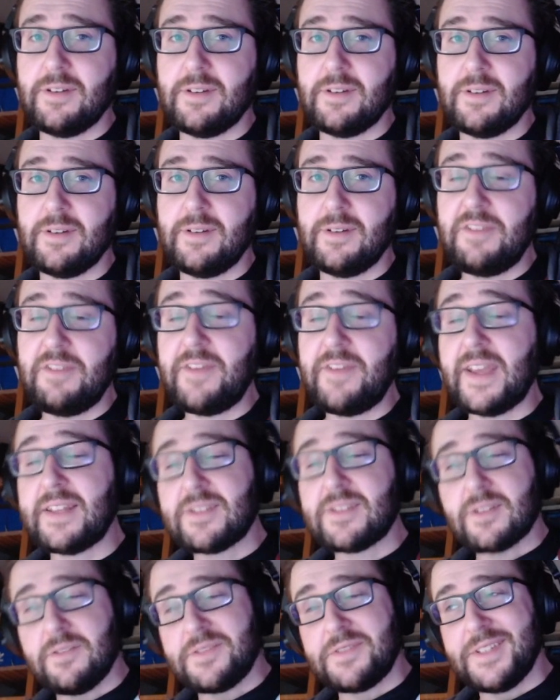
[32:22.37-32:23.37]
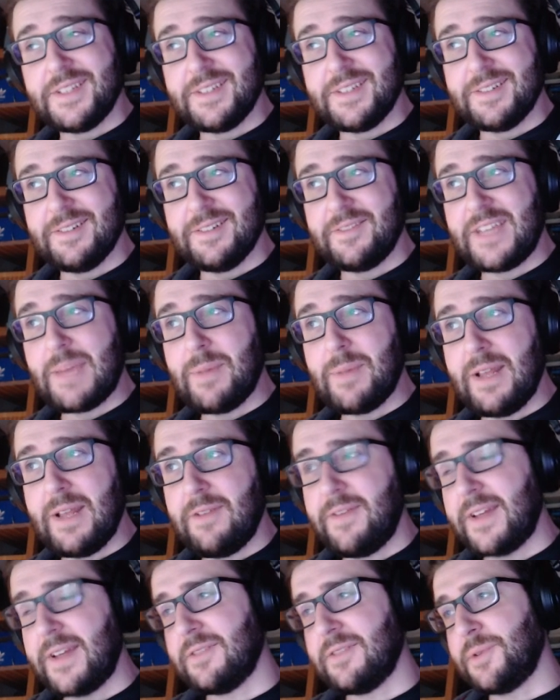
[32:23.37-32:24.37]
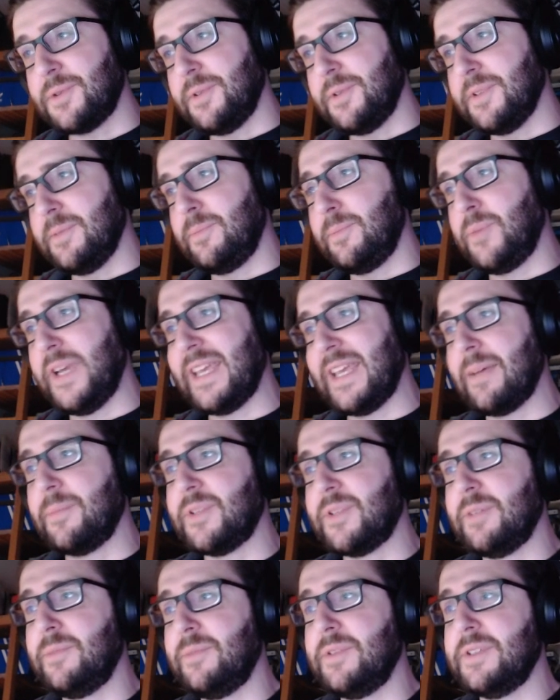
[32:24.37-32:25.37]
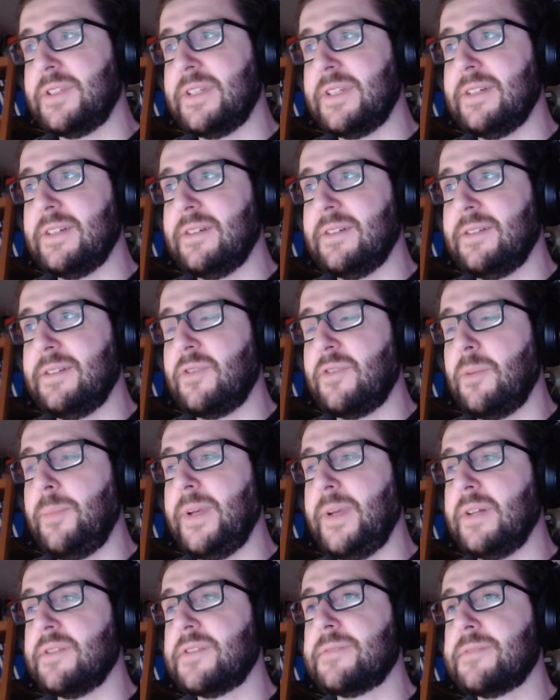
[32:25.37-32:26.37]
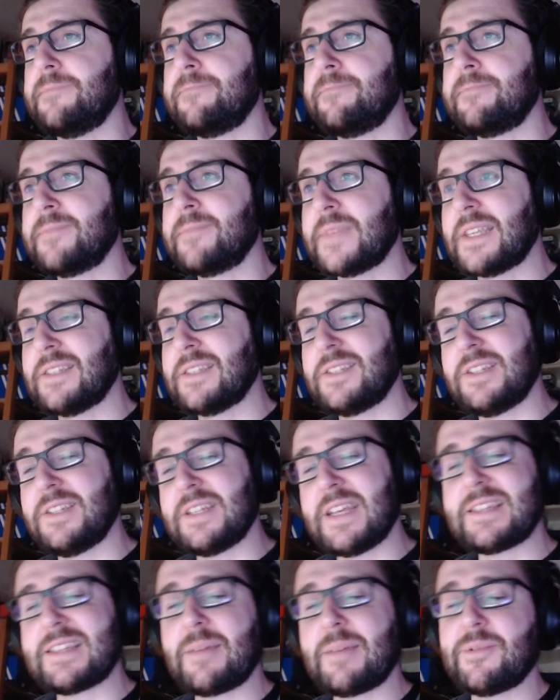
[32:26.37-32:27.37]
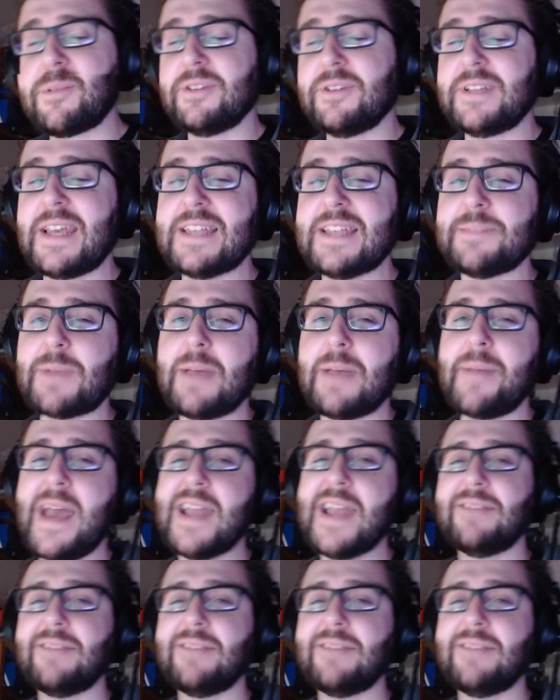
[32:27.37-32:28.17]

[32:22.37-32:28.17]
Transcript: effects of the gameplay effects of all the picking up the different pills. See you next time around, guys. Bye bye.